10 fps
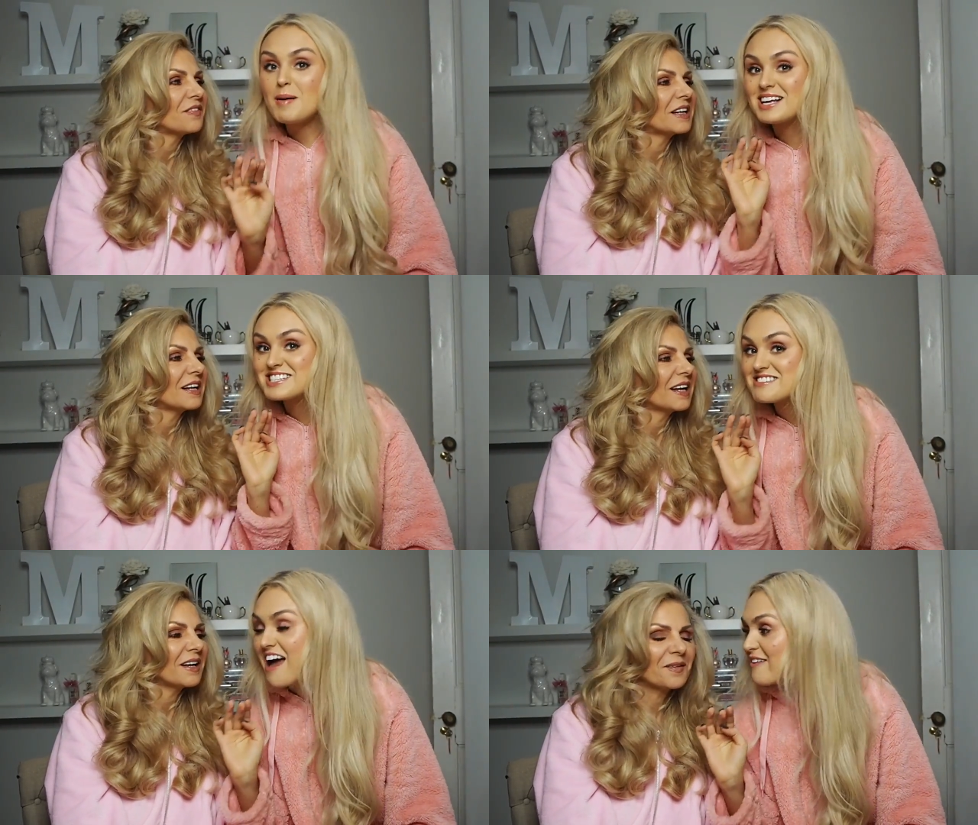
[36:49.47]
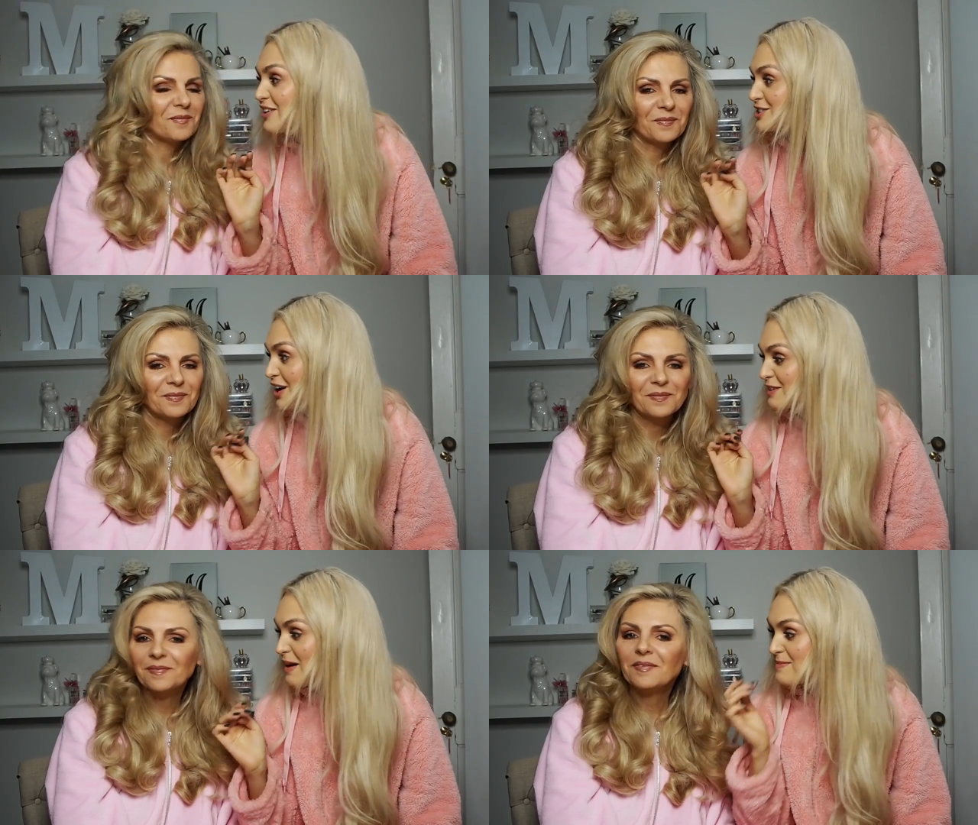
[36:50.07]
Speaker 1: Marla has never
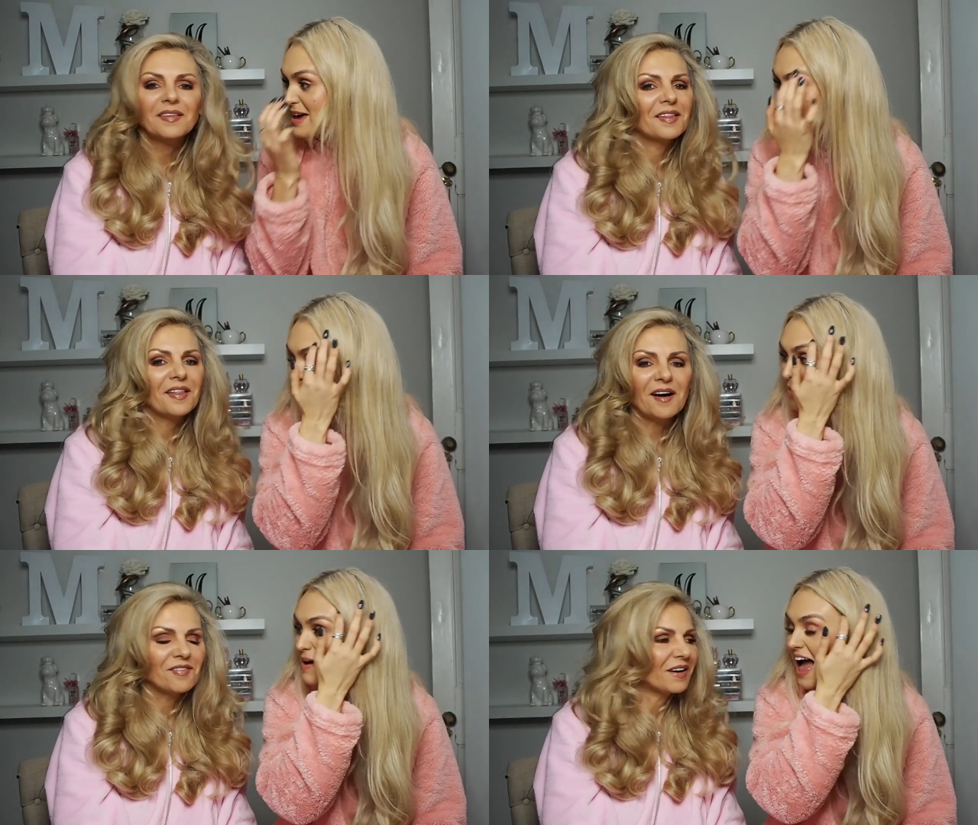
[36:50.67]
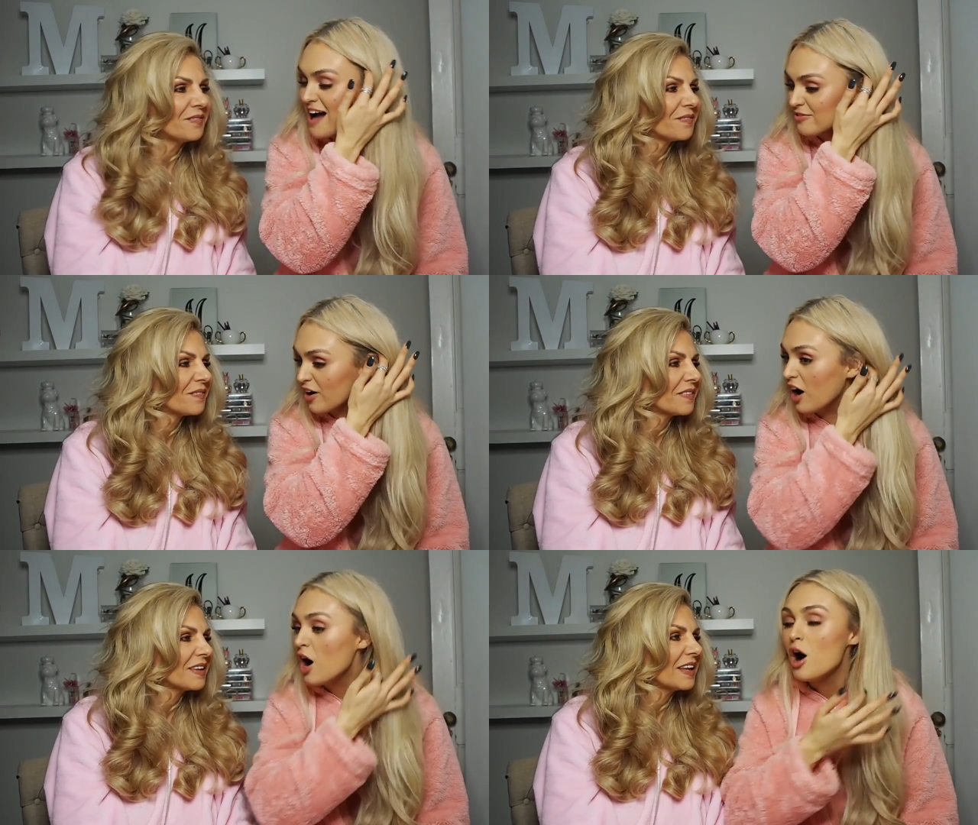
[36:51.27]
done my makeup Never.
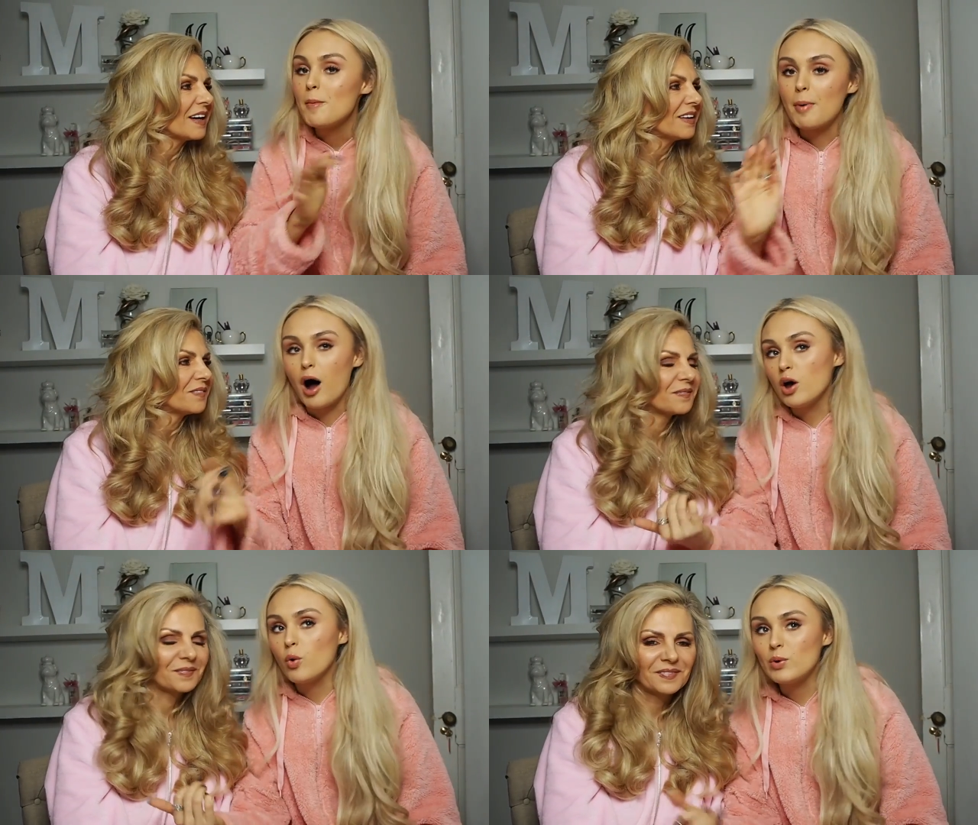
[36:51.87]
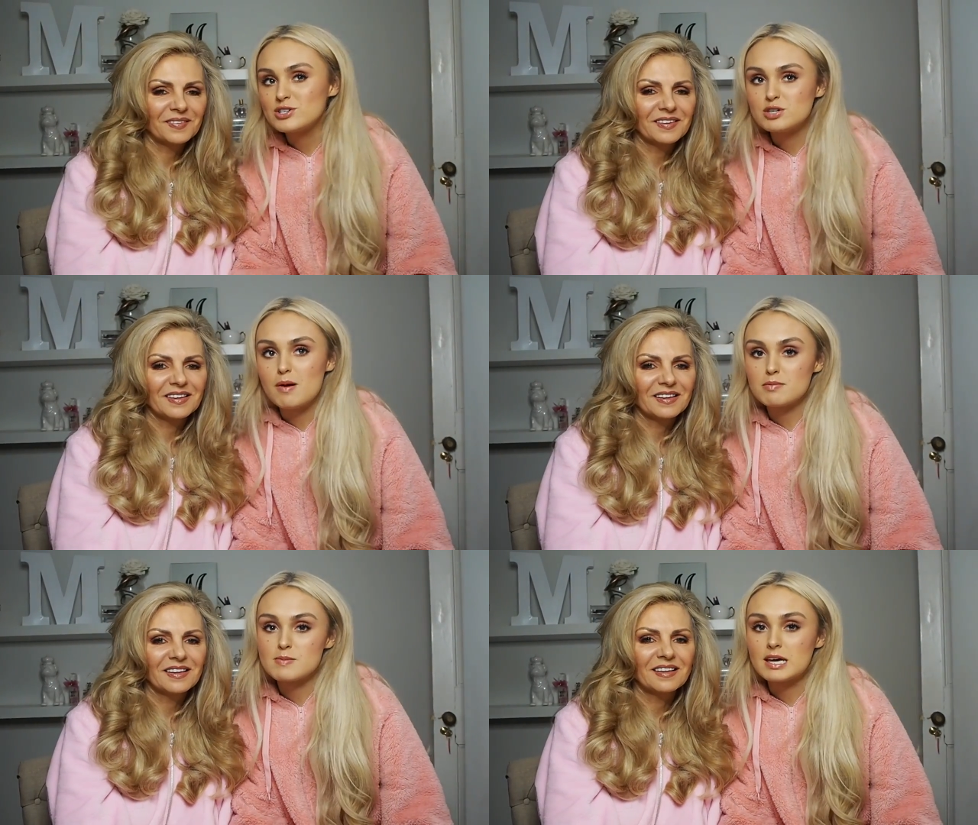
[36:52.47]
ever. Yeah. But I always do
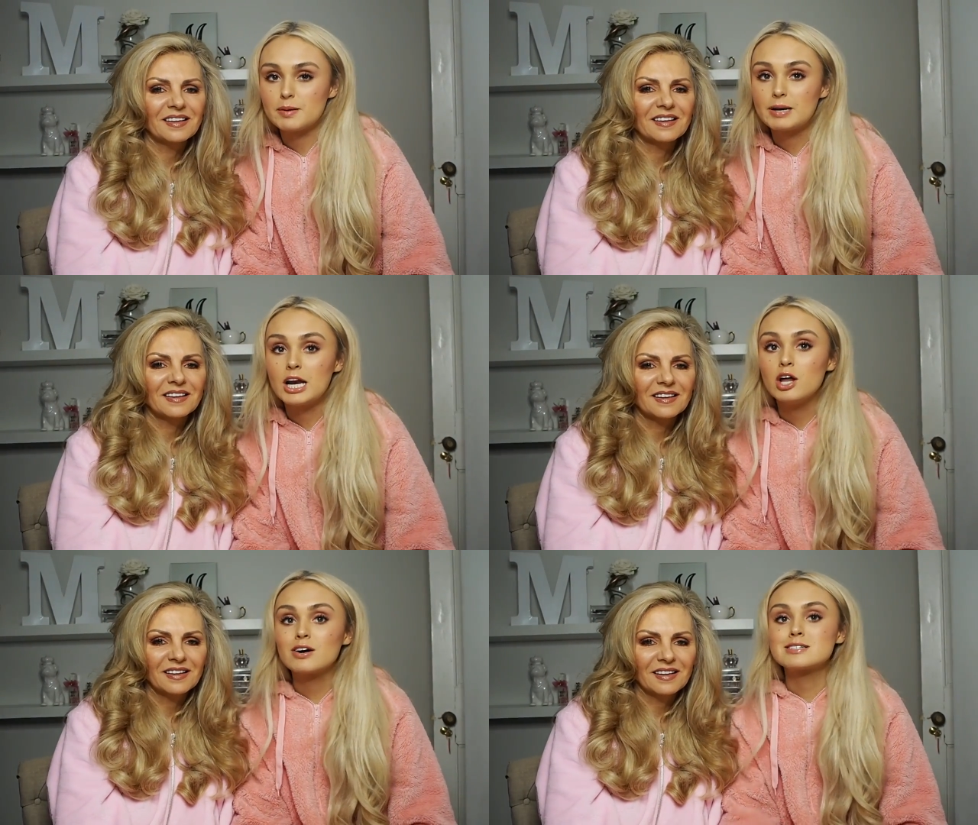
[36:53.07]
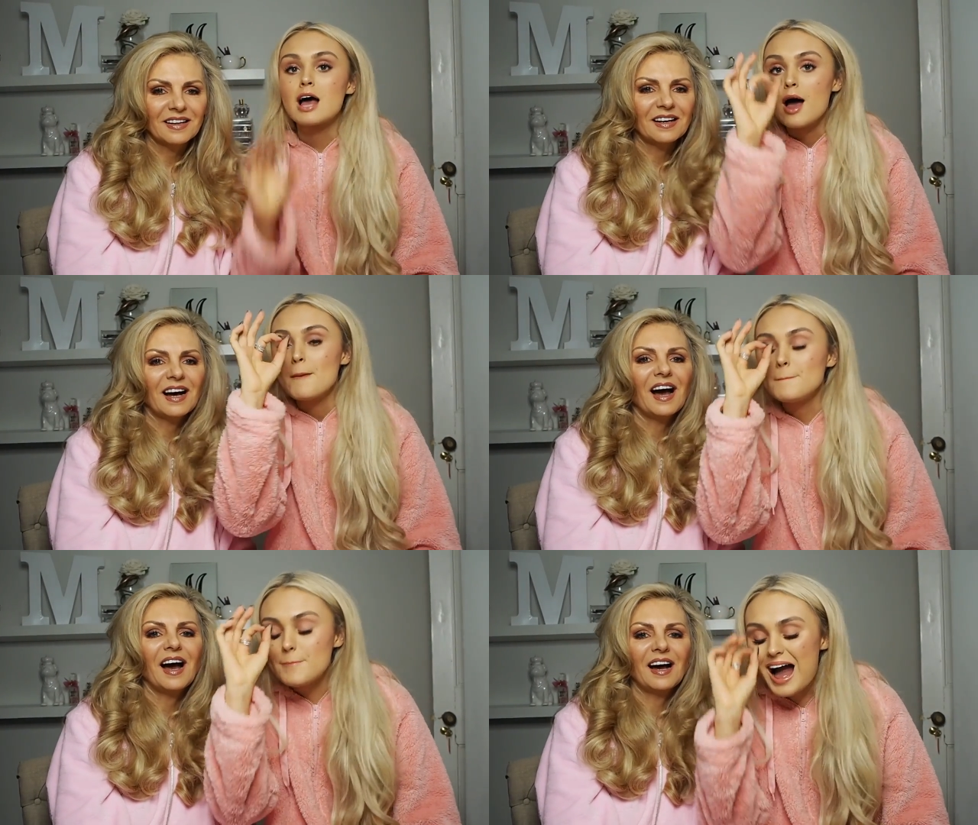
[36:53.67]
mum's makeup and it looks
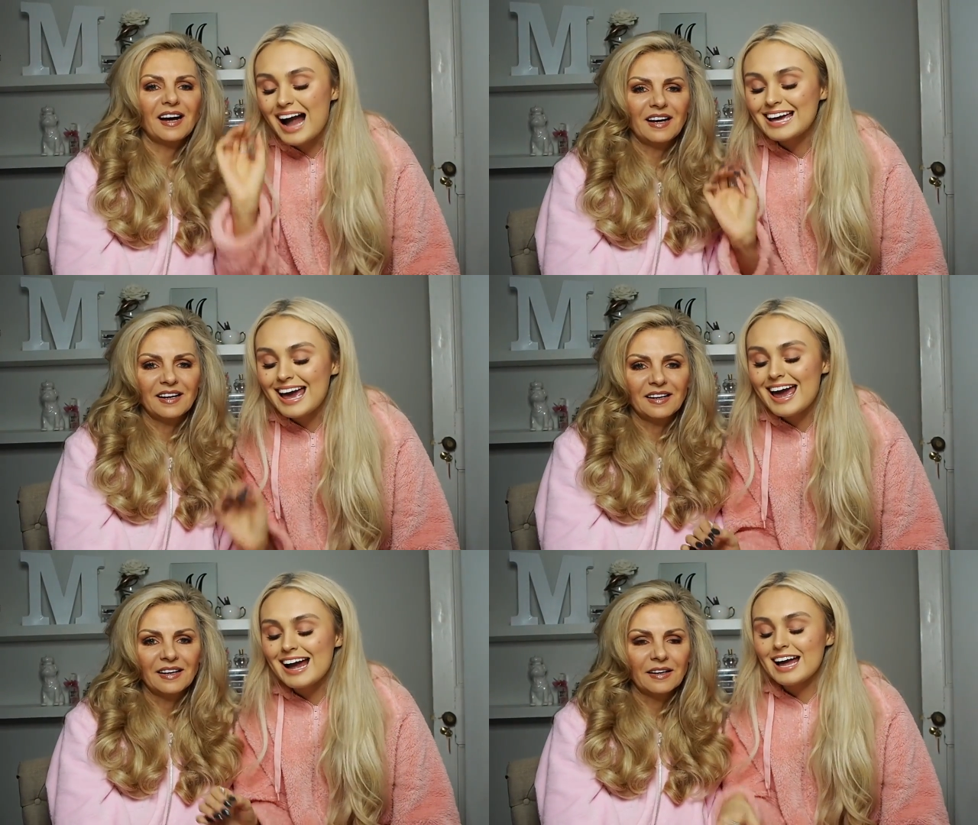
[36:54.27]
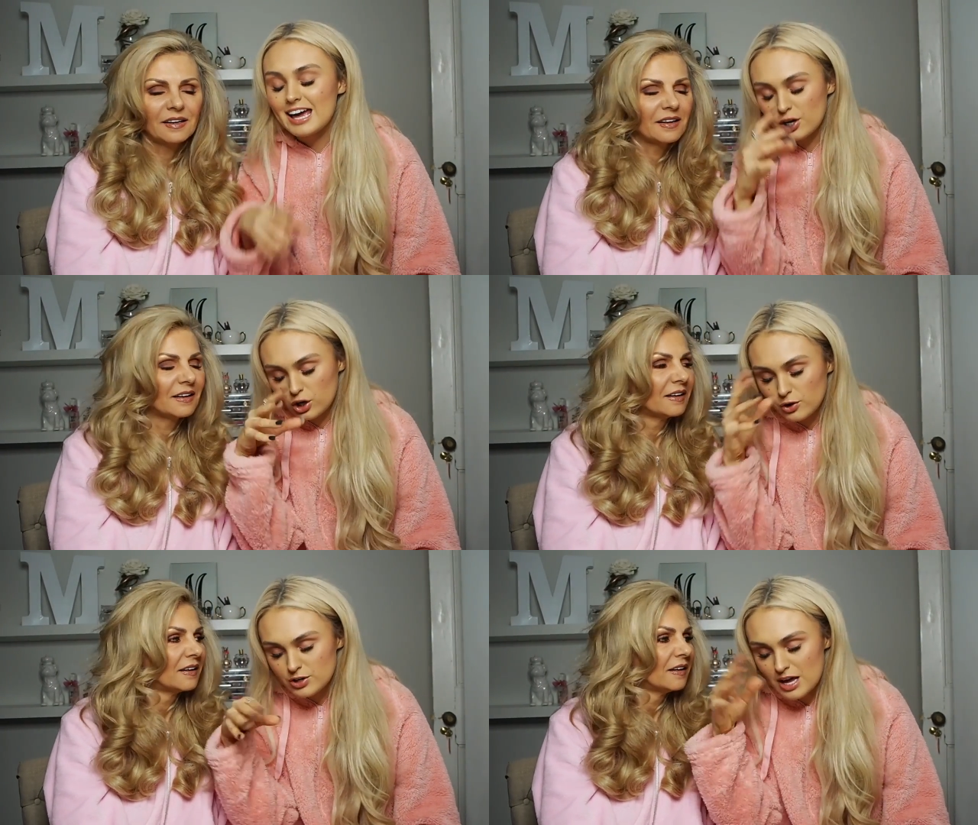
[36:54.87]
banging.
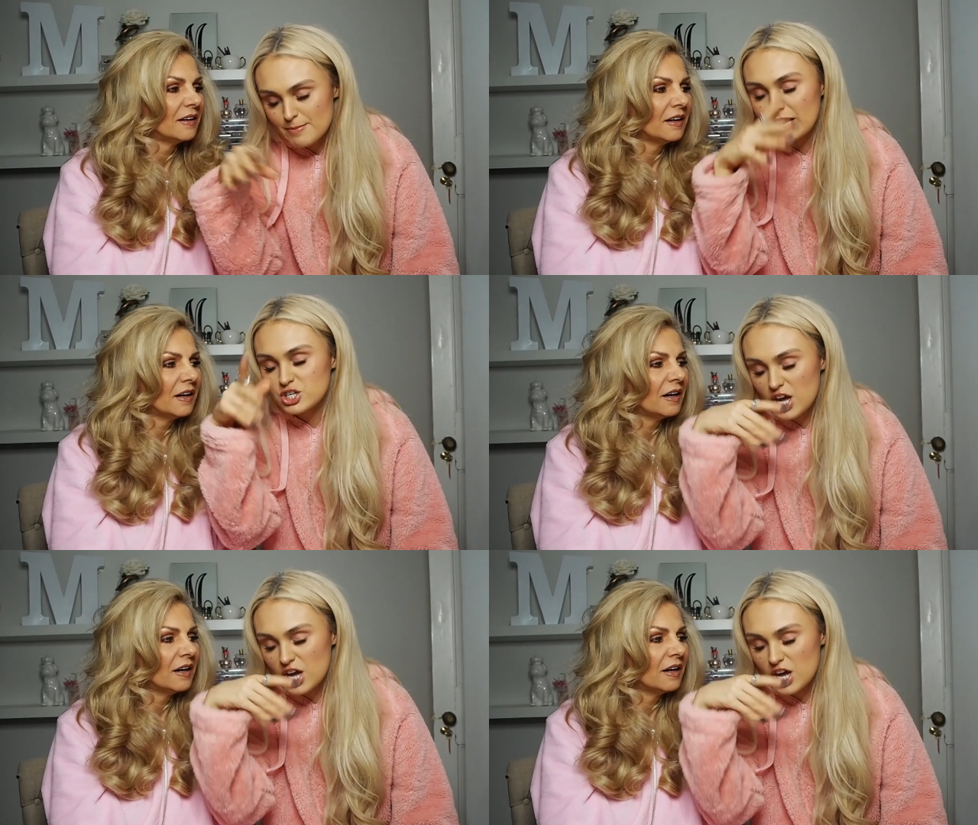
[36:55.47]
Include image